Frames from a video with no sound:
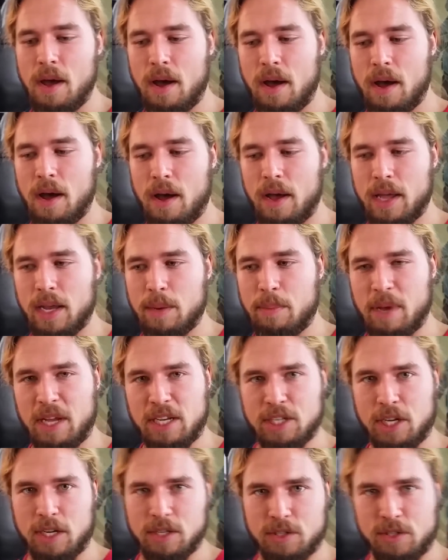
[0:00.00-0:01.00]
And a
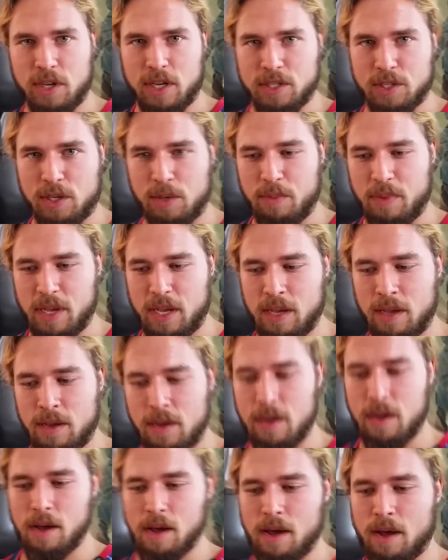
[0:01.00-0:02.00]
bench exercise could be
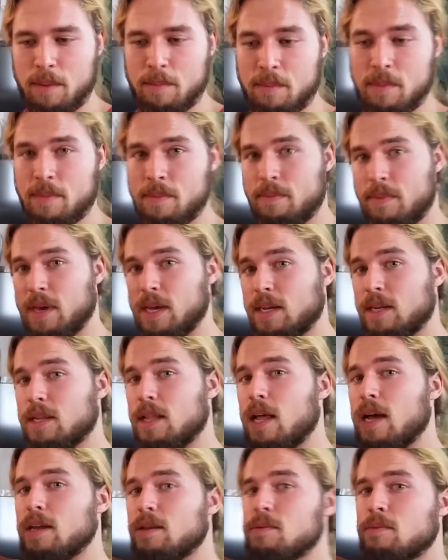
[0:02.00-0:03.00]

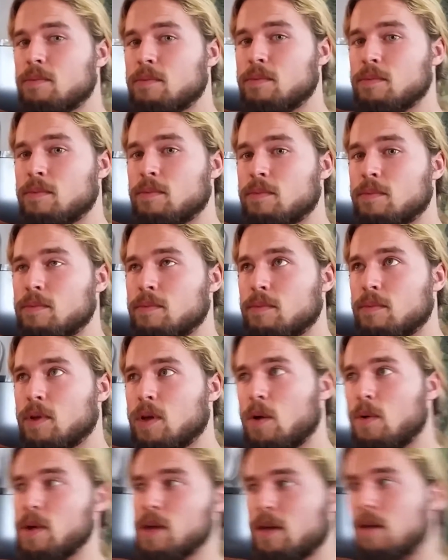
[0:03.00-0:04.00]
incline,
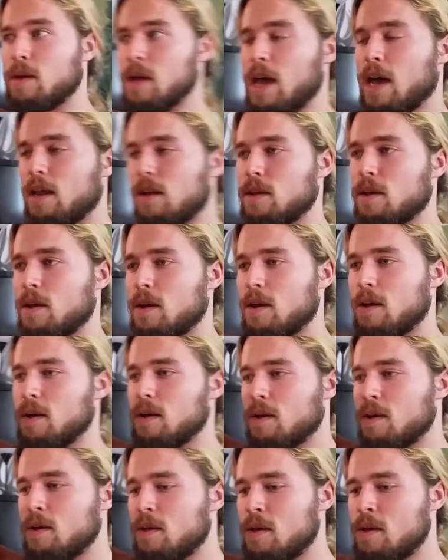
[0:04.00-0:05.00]
going at an